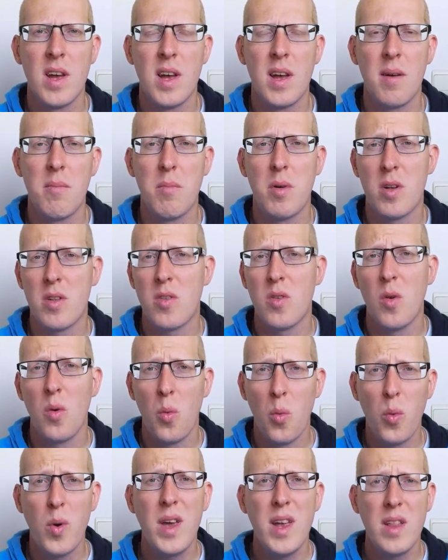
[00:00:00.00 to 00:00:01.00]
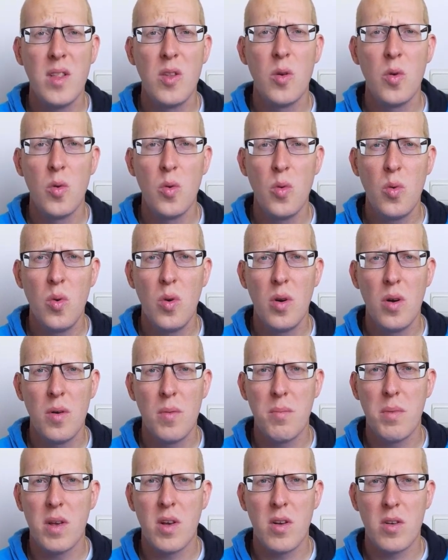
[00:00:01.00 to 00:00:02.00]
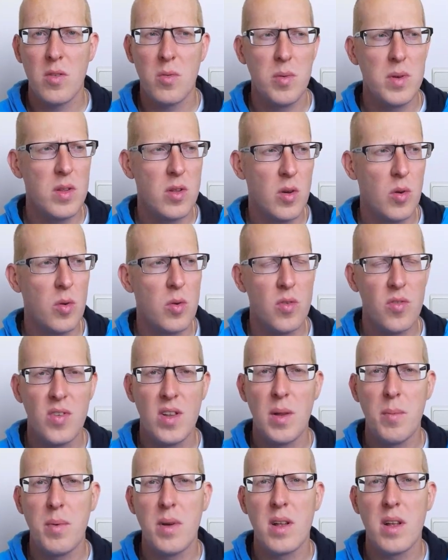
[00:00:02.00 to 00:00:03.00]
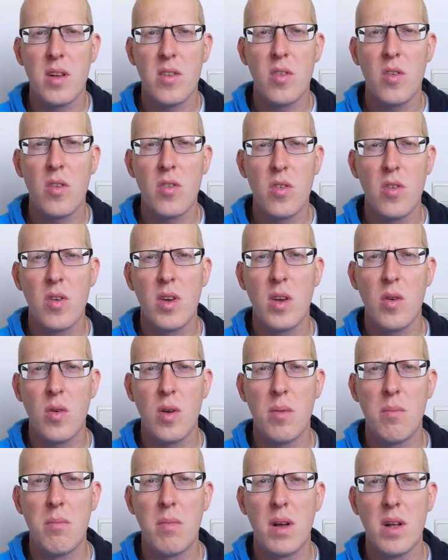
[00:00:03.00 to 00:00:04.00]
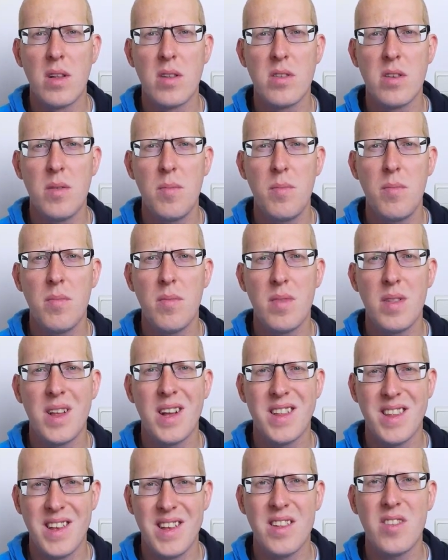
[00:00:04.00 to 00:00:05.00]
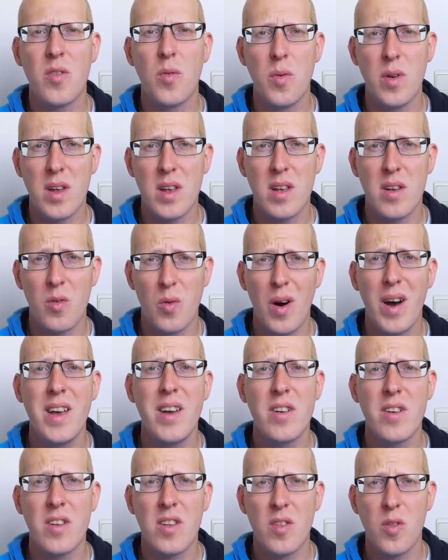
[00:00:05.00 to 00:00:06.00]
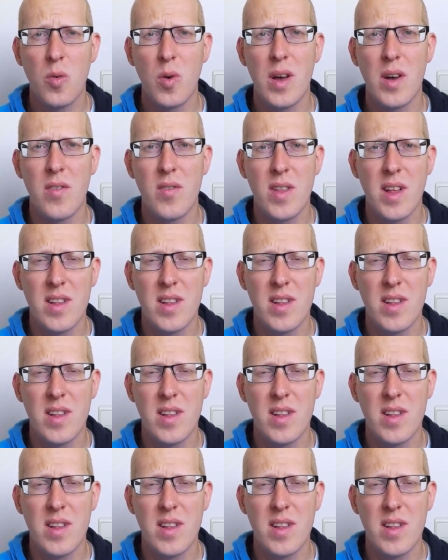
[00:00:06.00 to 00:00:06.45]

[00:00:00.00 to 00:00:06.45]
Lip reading: But we knew, because we know Filipinos also here in Belgium, that it's required to have that